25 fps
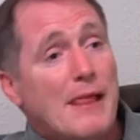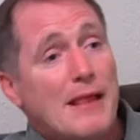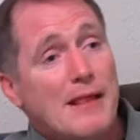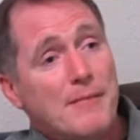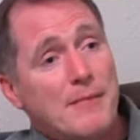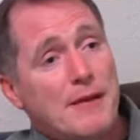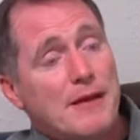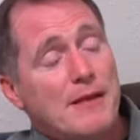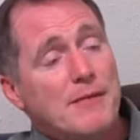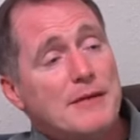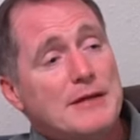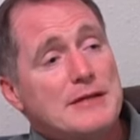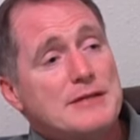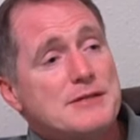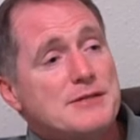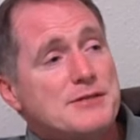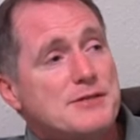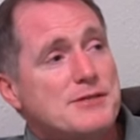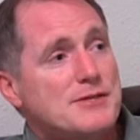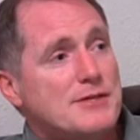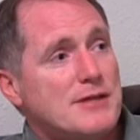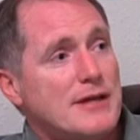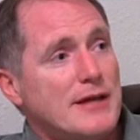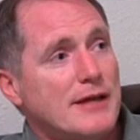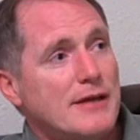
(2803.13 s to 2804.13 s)
let me,
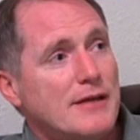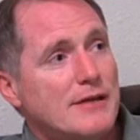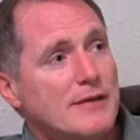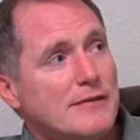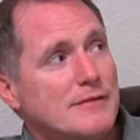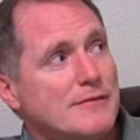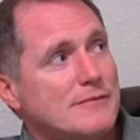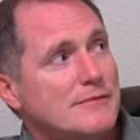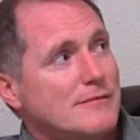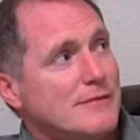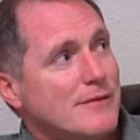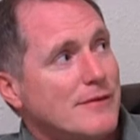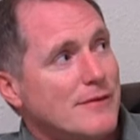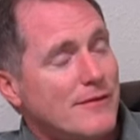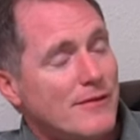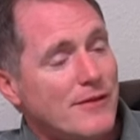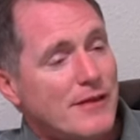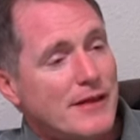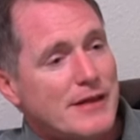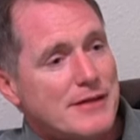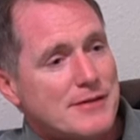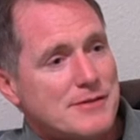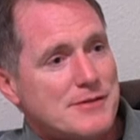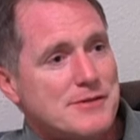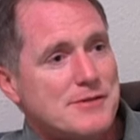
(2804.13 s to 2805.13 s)
just say
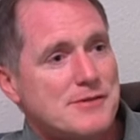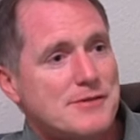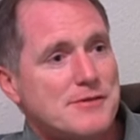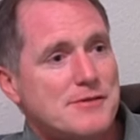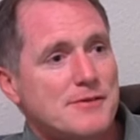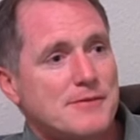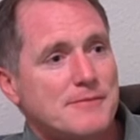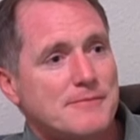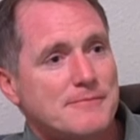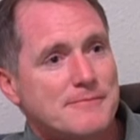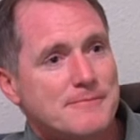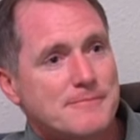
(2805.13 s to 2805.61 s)
this.